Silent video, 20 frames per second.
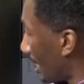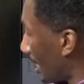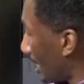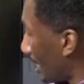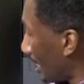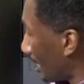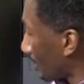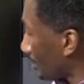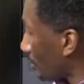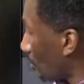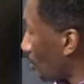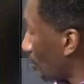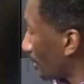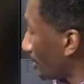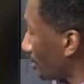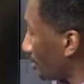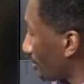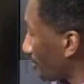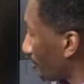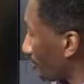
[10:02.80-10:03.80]
and
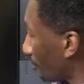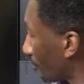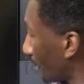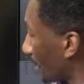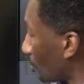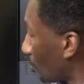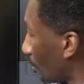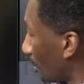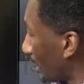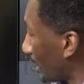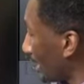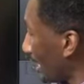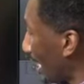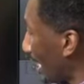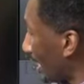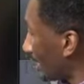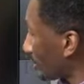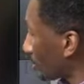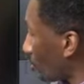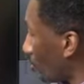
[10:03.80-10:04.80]
going to the frequently
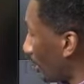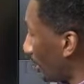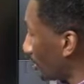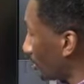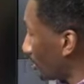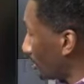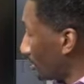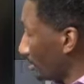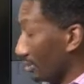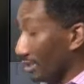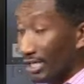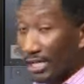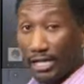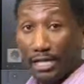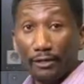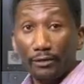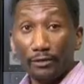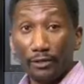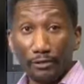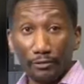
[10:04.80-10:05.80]
asked questions.
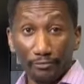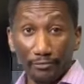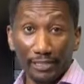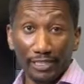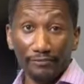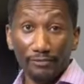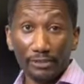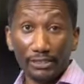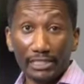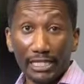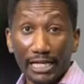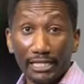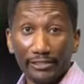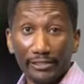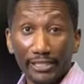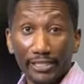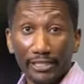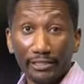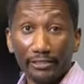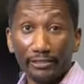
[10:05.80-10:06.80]
If it's
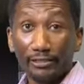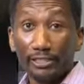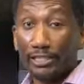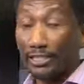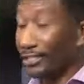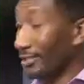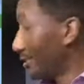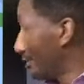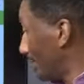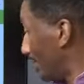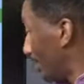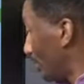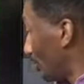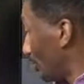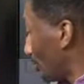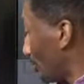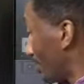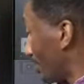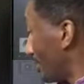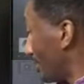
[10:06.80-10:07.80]
not there, then
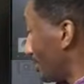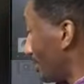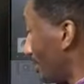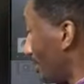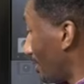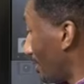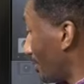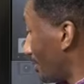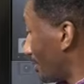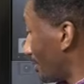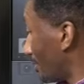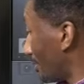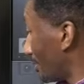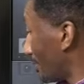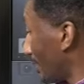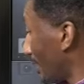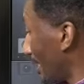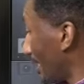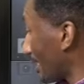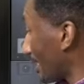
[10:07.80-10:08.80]
you can uh,
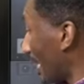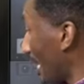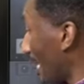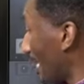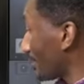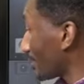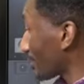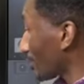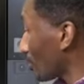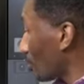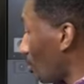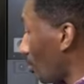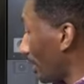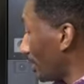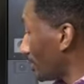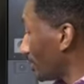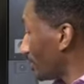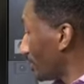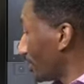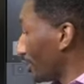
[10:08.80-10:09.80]
select ask a
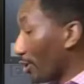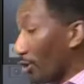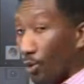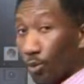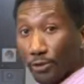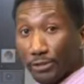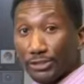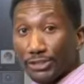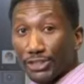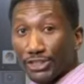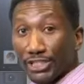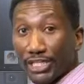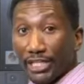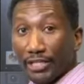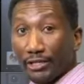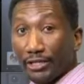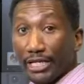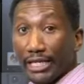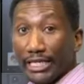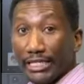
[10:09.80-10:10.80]
question or
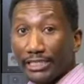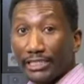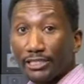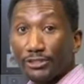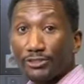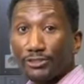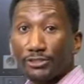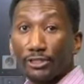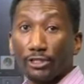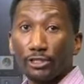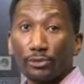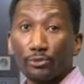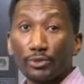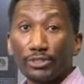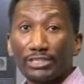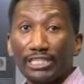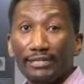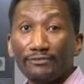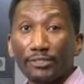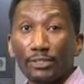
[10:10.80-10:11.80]
share a concern.
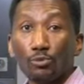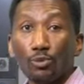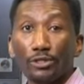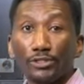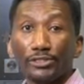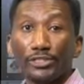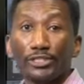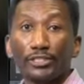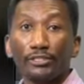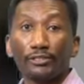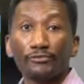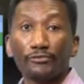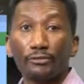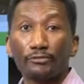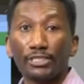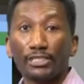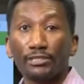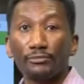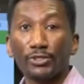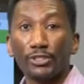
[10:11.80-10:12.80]
We definitely want to hear
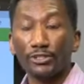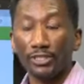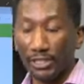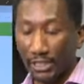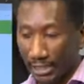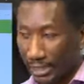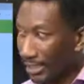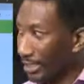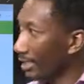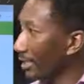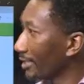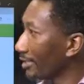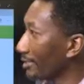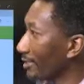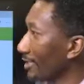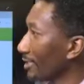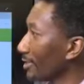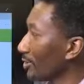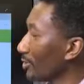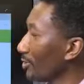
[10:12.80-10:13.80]
from the community.
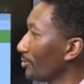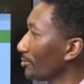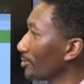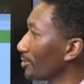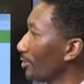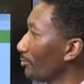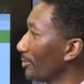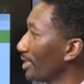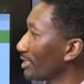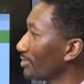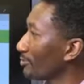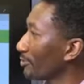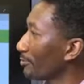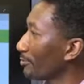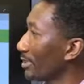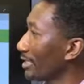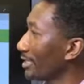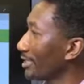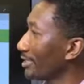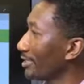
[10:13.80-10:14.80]
Thank you so much for
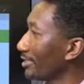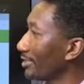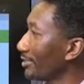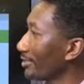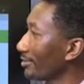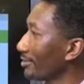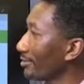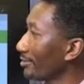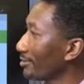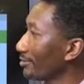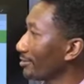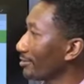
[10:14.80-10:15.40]
being here.